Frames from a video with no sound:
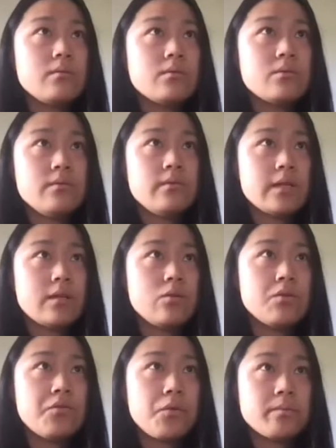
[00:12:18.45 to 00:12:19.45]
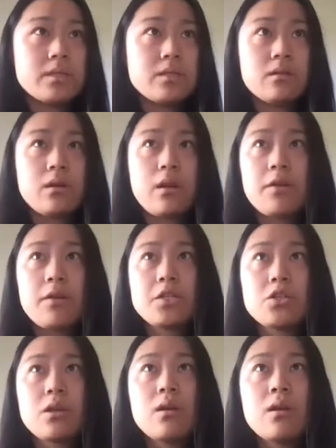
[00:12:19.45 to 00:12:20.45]
sort of like uniform standard
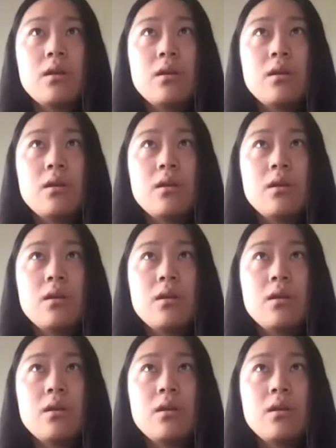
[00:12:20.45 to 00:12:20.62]
deviation.